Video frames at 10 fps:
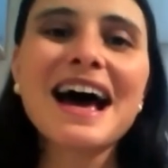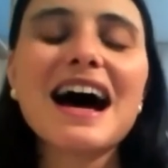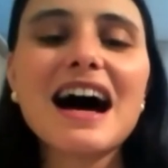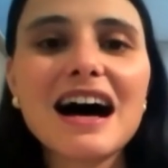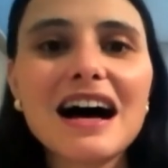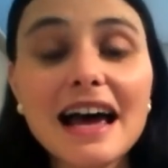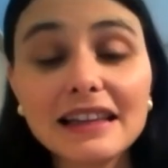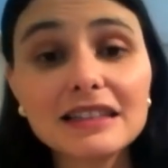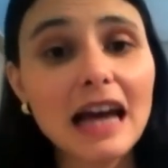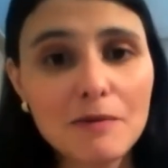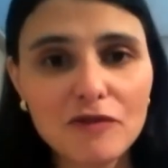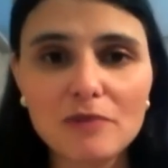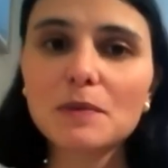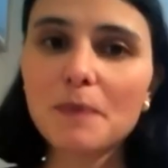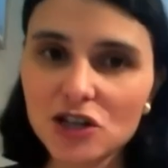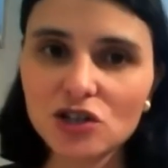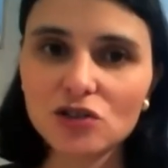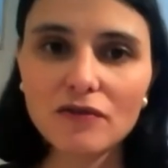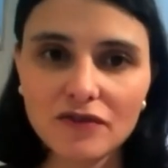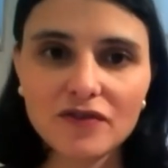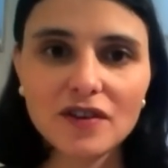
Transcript: Uh, and it came from the passion of,